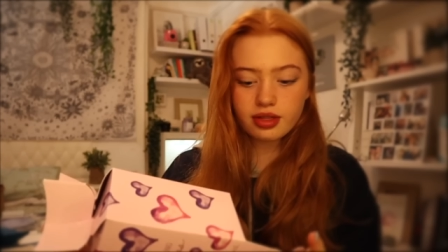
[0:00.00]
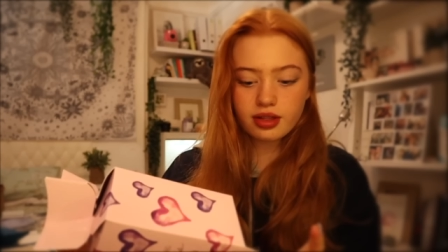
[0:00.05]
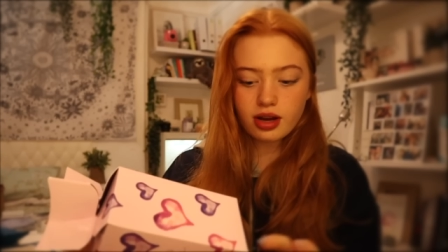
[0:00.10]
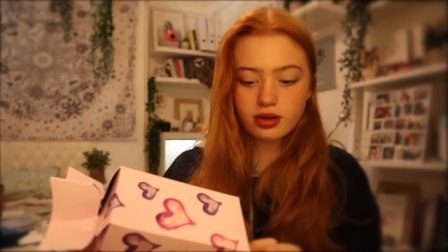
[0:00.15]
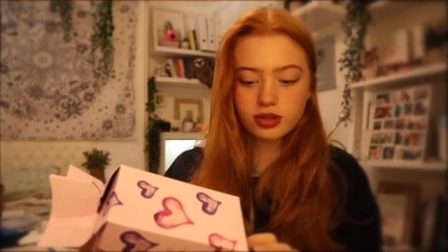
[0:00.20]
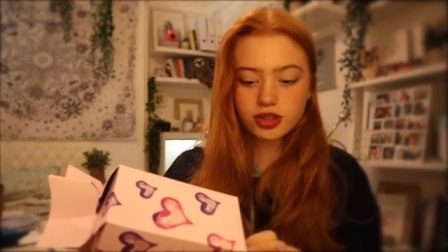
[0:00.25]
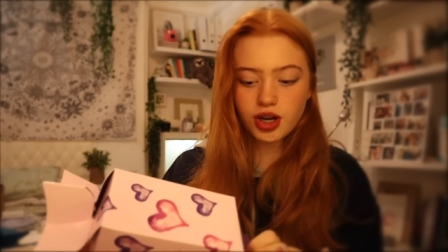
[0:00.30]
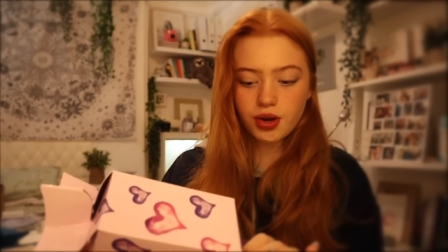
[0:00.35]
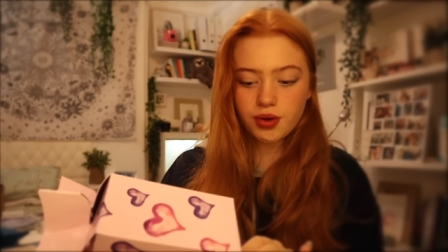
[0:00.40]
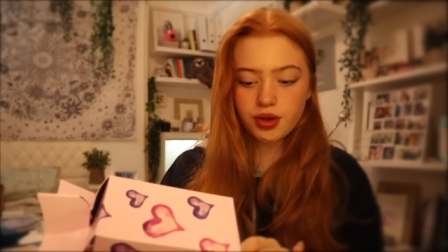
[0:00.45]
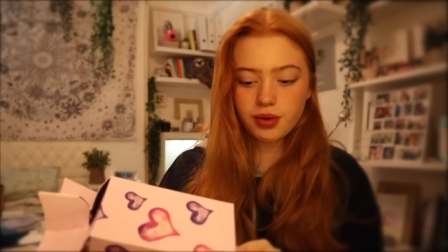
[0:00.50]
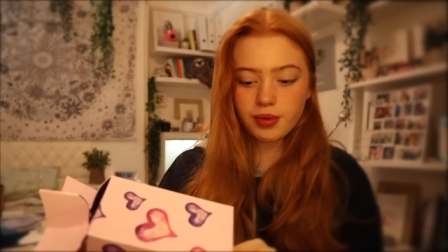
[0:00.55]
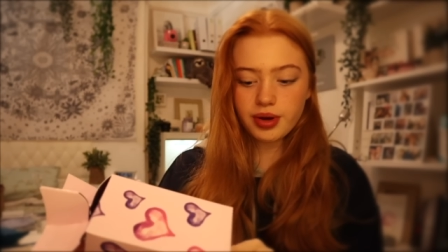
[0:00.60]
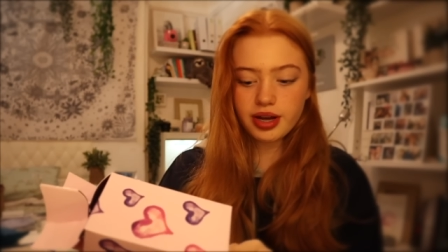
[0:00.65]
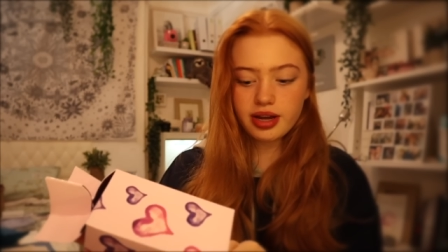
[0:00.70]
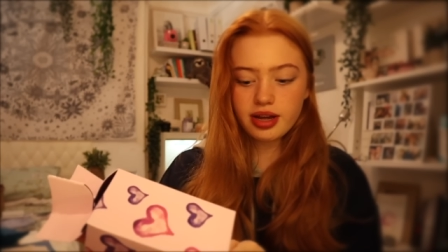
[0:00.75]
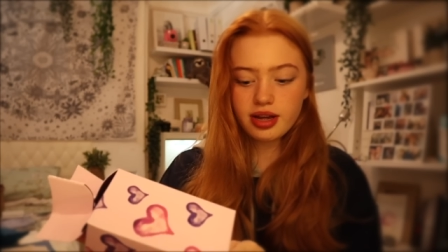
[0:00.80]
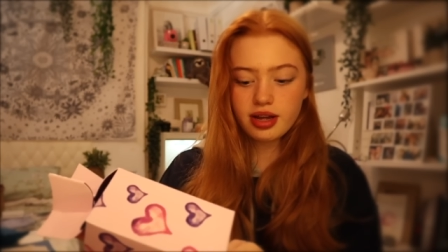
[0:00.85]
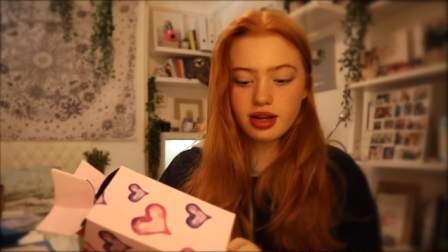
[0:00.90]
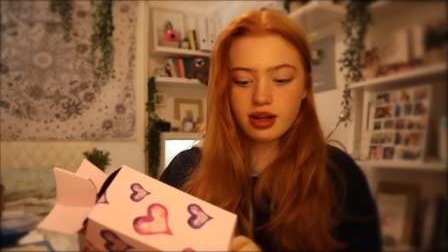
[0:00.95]
I'll show you
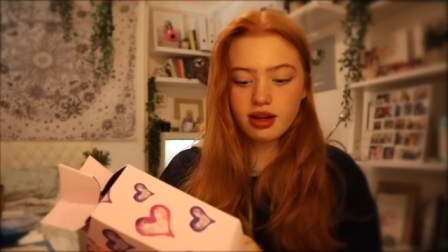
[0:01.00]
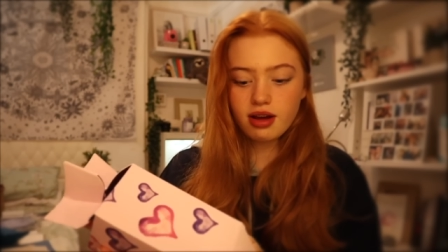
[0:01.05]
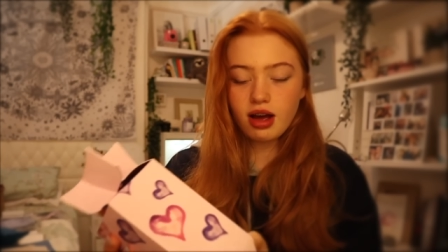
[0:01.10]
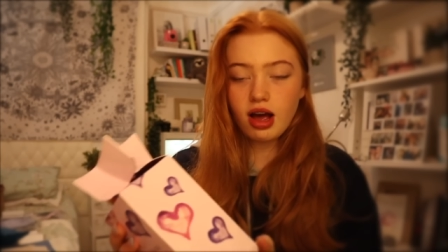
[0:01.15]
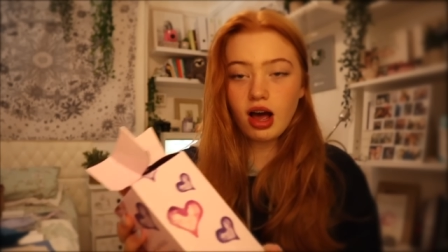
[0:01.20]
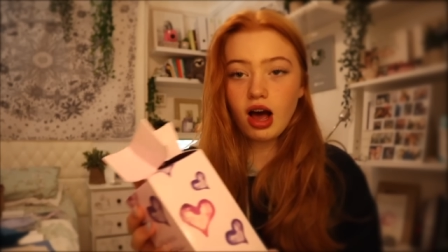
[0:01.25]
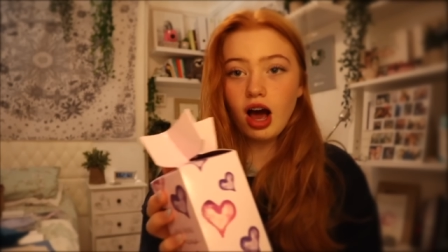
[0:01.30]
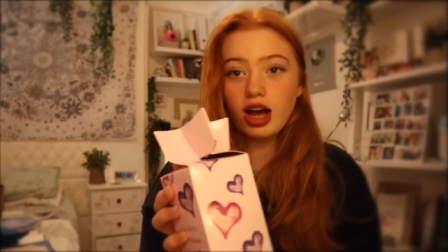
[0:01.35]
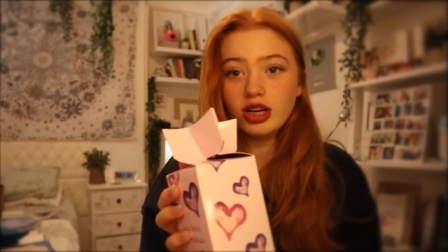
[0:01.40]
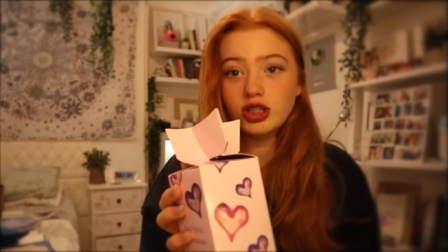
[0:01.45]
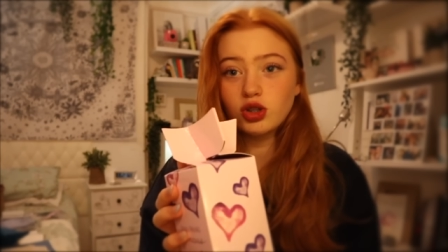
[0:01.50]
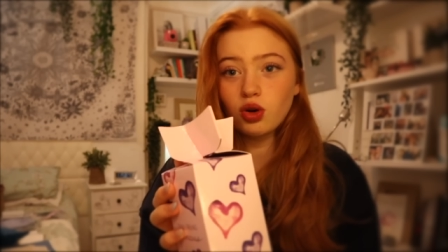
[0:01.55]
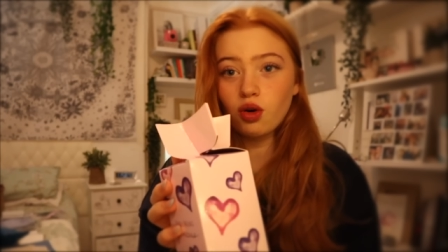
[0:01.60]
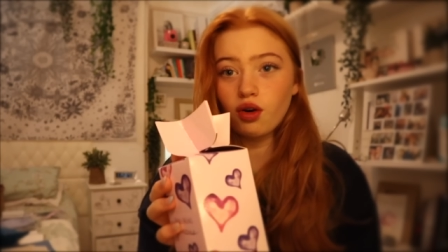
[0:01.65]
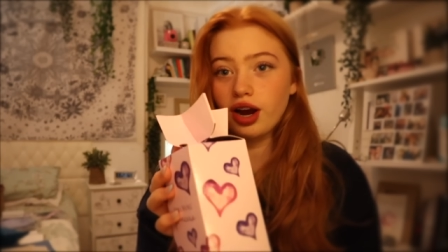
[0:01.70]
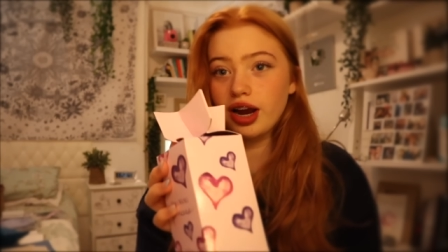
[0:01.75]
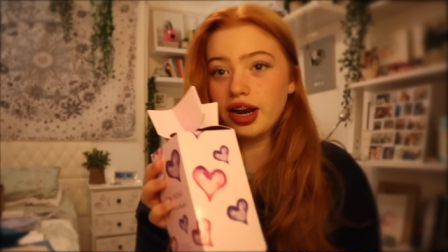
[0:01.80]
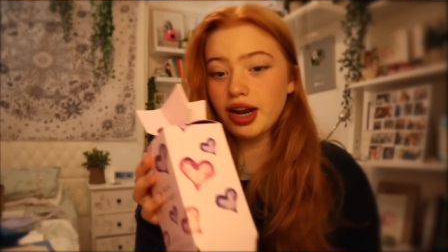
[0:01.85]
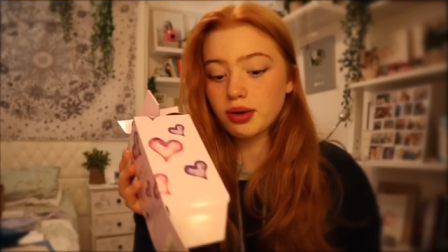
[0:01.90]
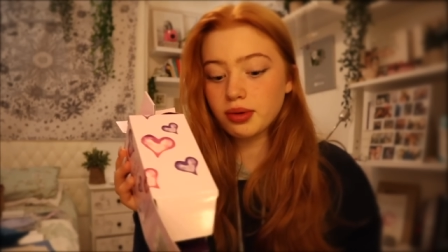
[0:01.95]
it. I saw
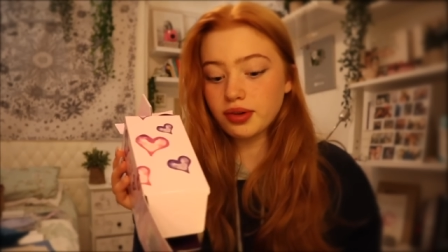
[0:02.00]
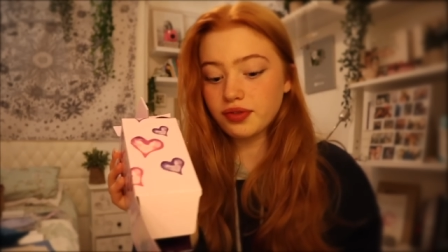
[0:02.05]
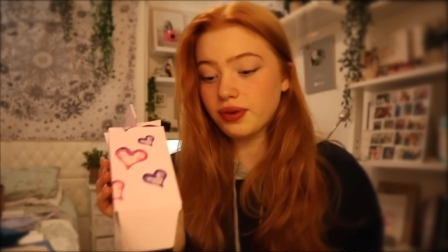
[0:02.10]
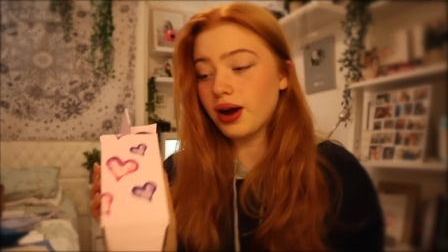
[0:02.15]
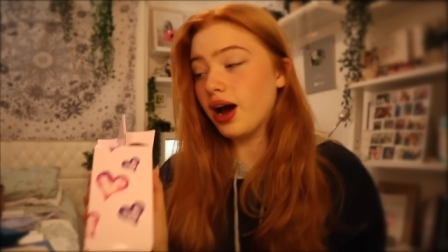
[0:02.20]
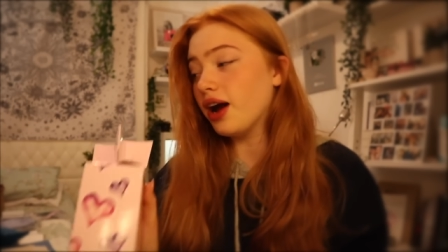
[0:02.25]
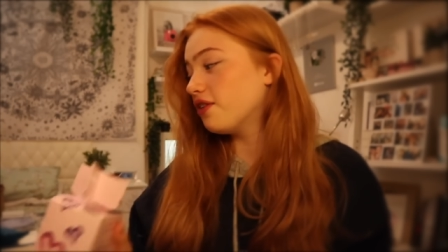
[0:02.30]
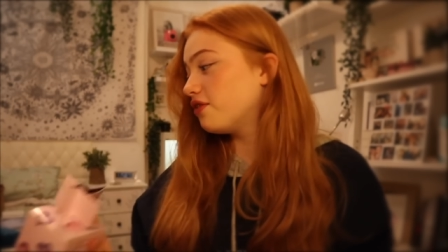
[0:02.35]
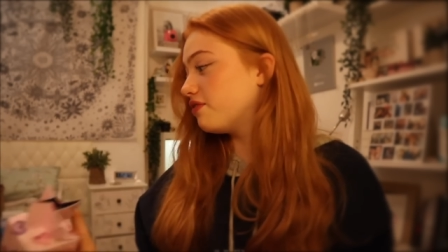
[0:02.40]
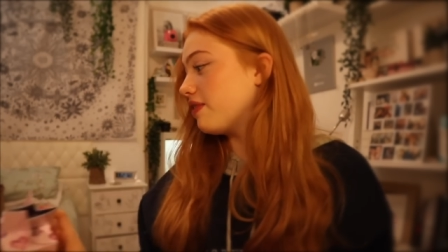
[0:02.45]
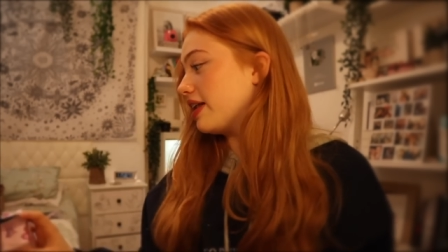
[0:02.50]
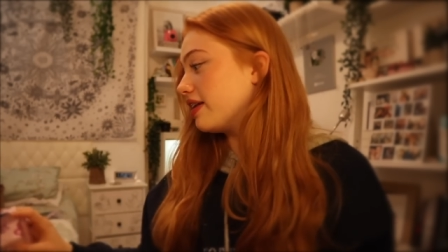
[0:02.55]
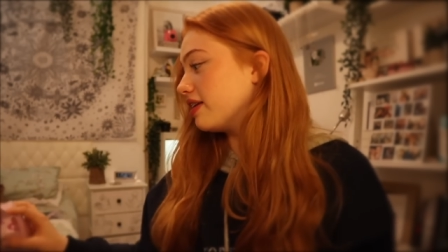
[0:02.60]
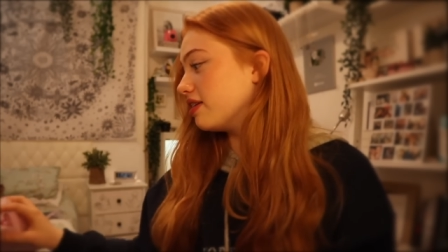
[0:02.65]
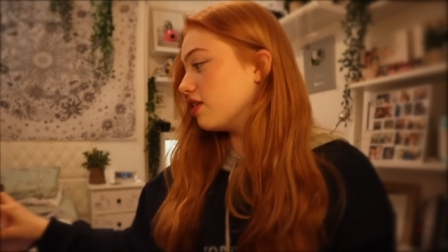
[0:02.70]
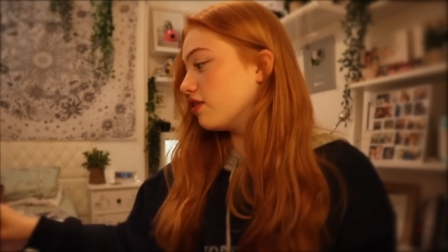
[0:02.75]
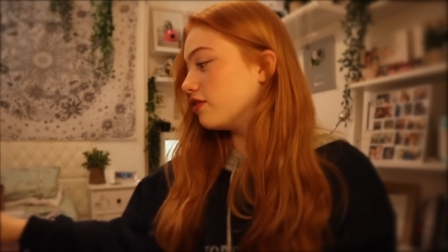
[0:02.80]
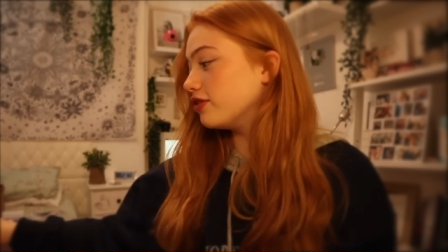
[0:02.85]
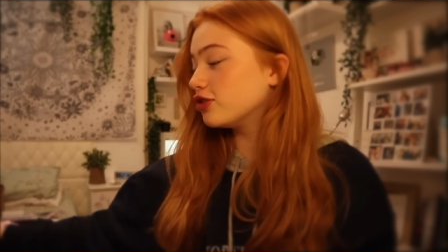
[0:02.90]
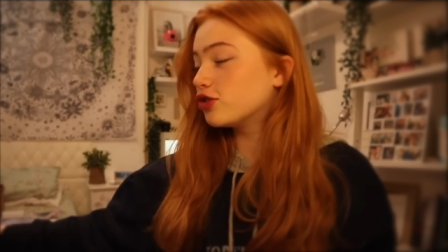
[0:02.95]
it and I, was, I fell in
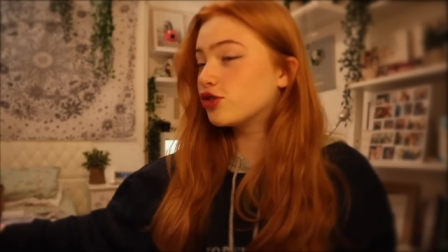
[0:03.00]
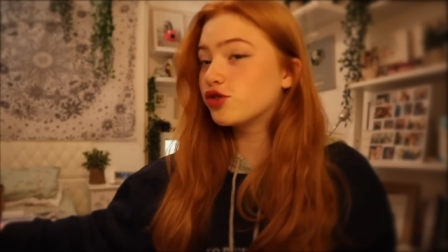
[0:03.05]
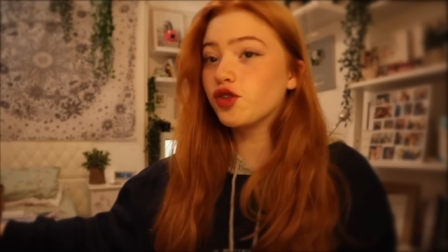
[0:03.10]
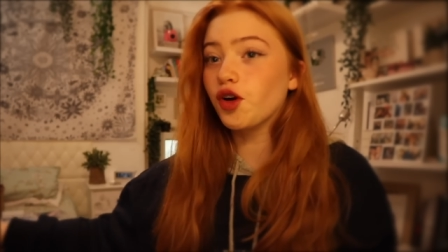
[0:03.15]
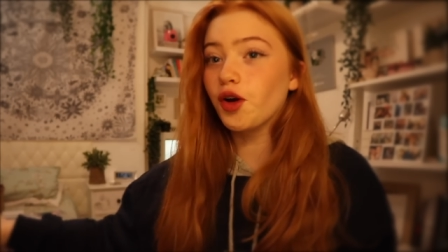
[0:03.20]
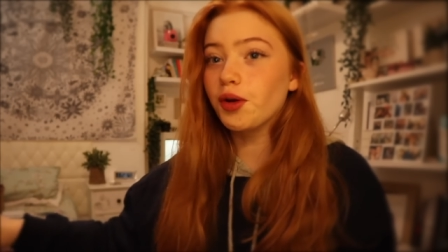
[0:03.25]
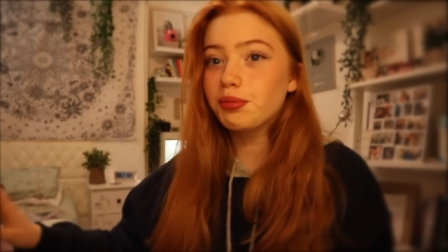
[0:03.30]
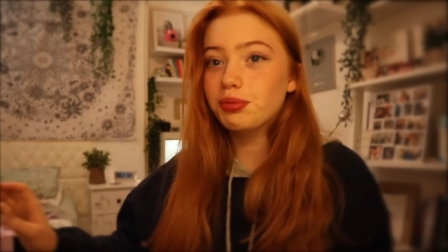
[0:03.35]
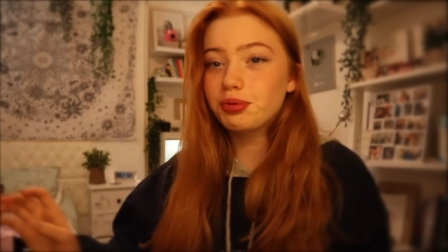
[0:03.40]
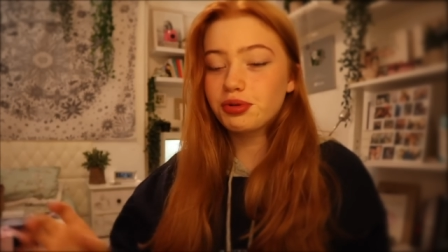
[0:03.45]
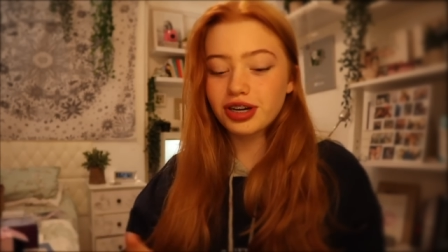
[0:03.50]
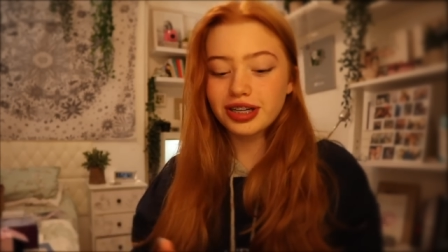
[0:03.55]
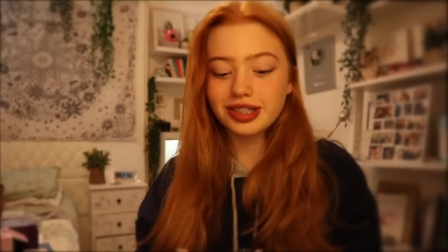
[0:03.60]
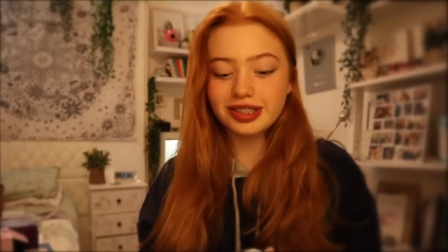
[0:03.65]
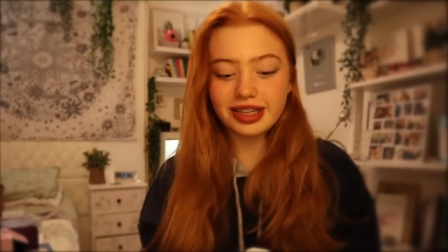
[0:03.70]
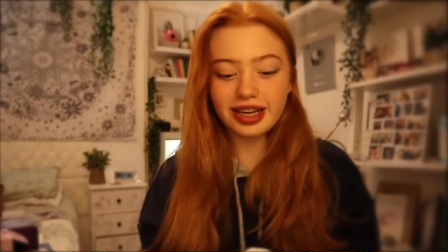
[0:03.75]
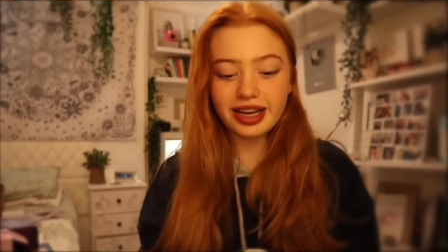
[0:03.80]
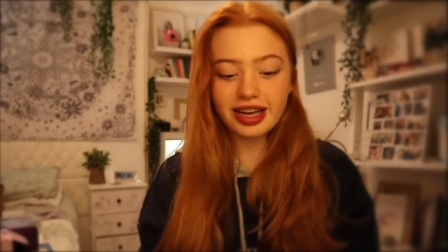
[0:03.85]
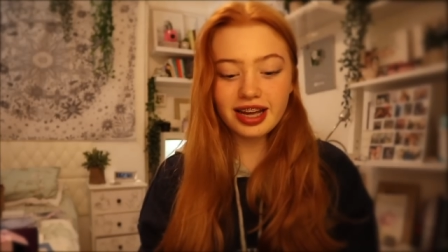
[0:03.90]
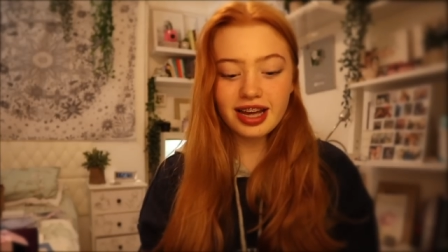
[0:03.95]
love. It's so
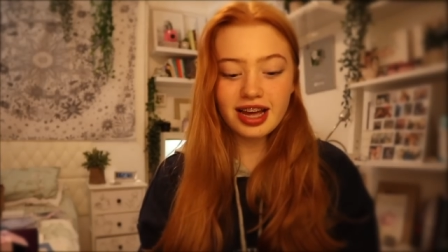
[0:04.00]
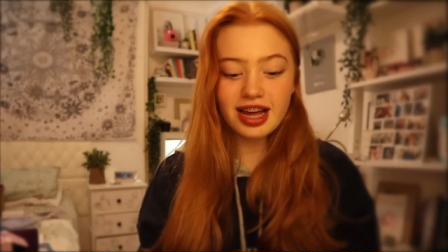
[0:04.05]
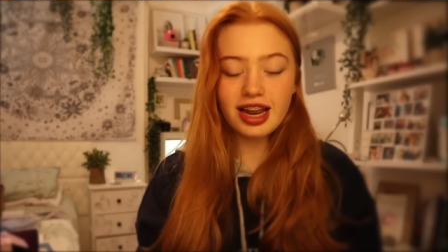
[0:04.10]
pretty.